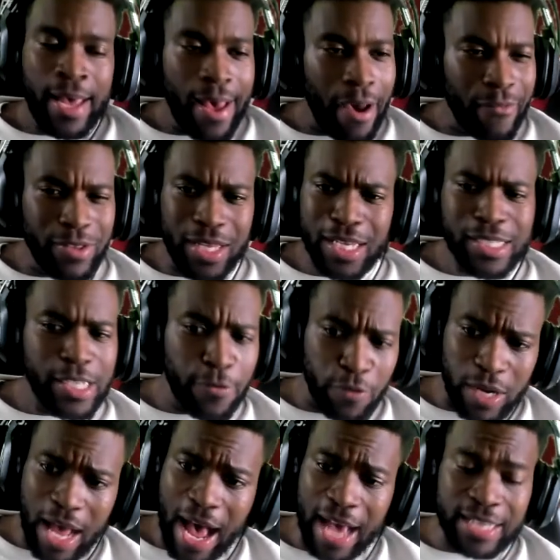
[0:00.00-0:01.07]
Everything's
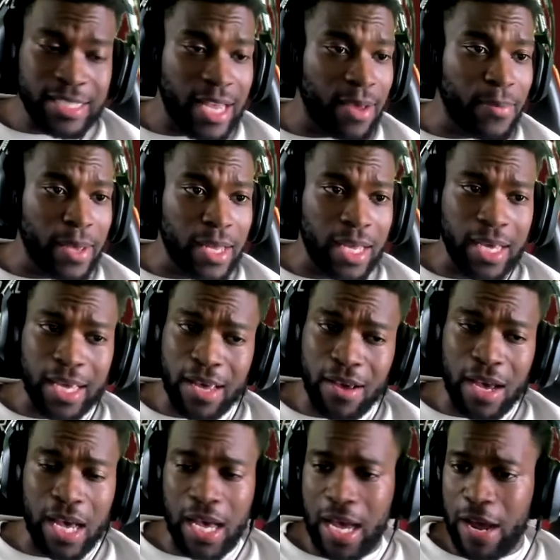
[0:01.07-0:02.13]
different in hindsight, man. Like,
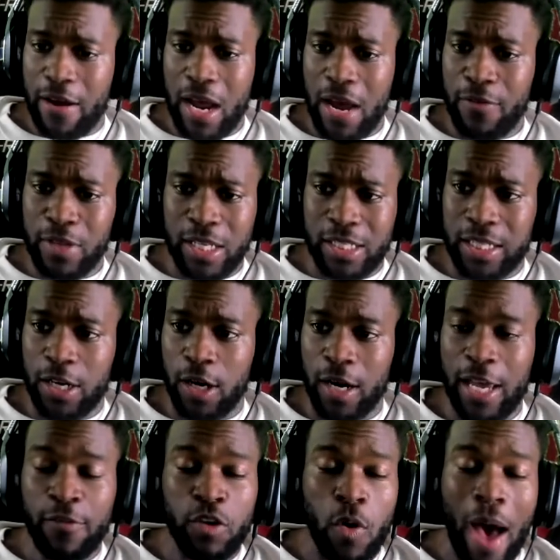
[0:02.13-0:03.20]
everything's clearer.
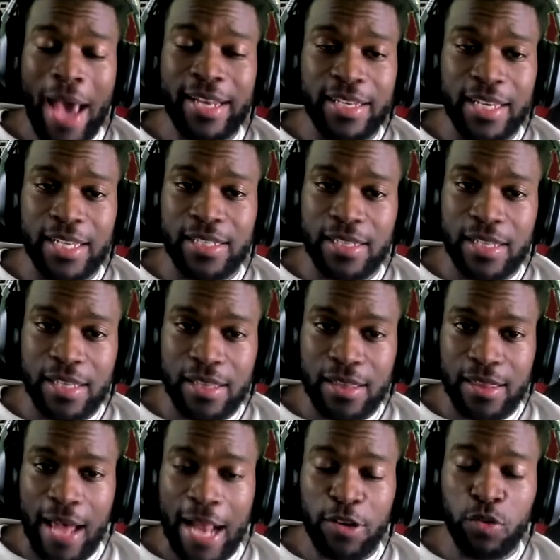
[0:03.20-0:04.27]
Even though I do
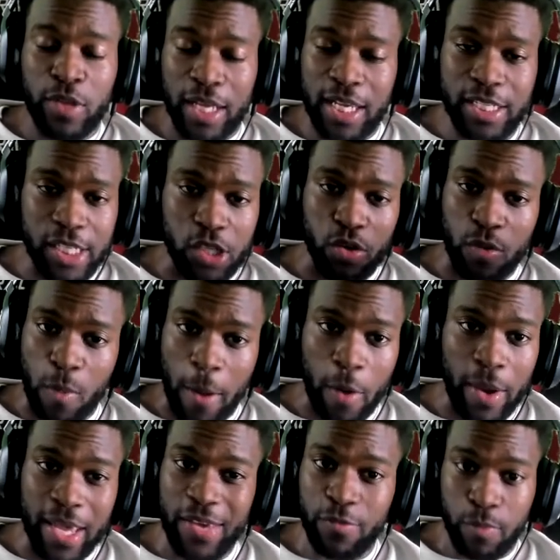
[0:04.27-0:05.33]
think he should have threw the ball
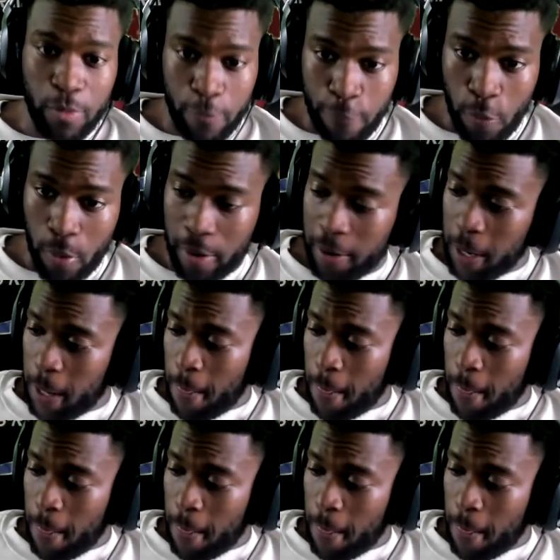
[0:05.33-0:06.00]
away even before.